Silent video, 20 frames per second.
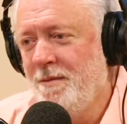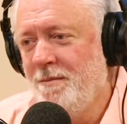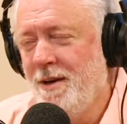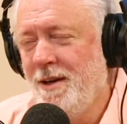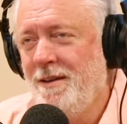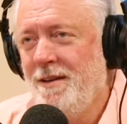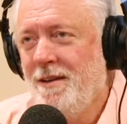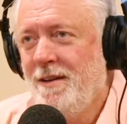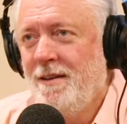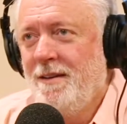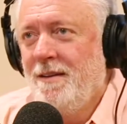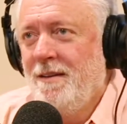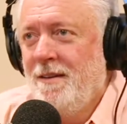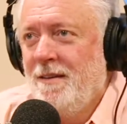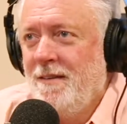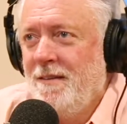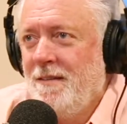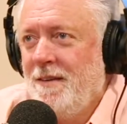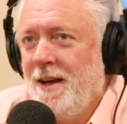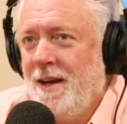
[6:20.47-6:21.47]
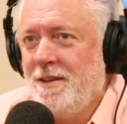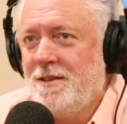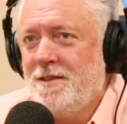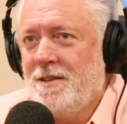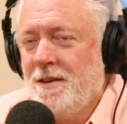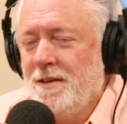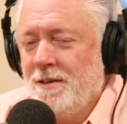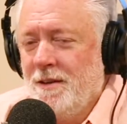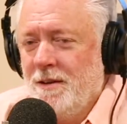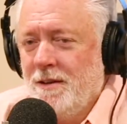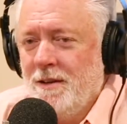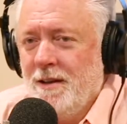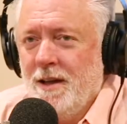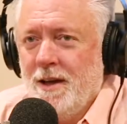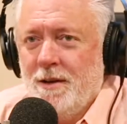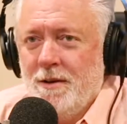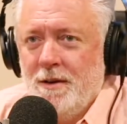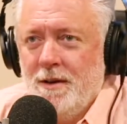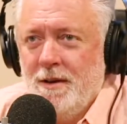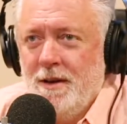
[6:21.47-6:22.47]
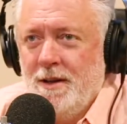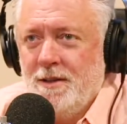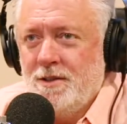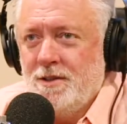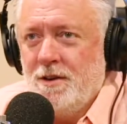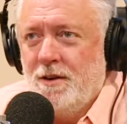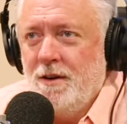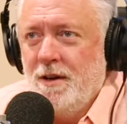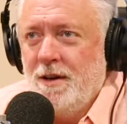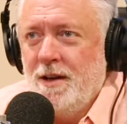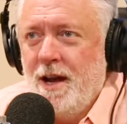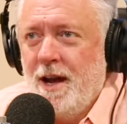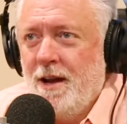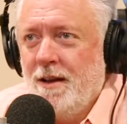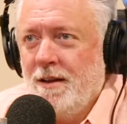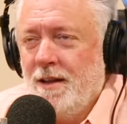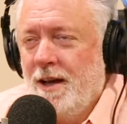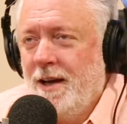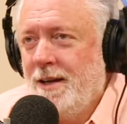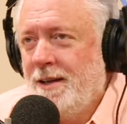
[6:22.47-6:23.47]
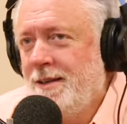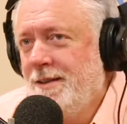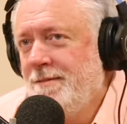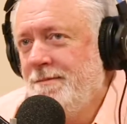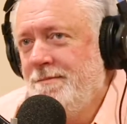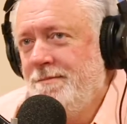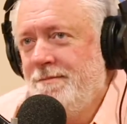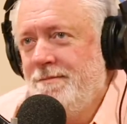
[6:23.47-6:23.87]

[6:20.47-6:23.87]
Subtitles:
I mean, it started out like,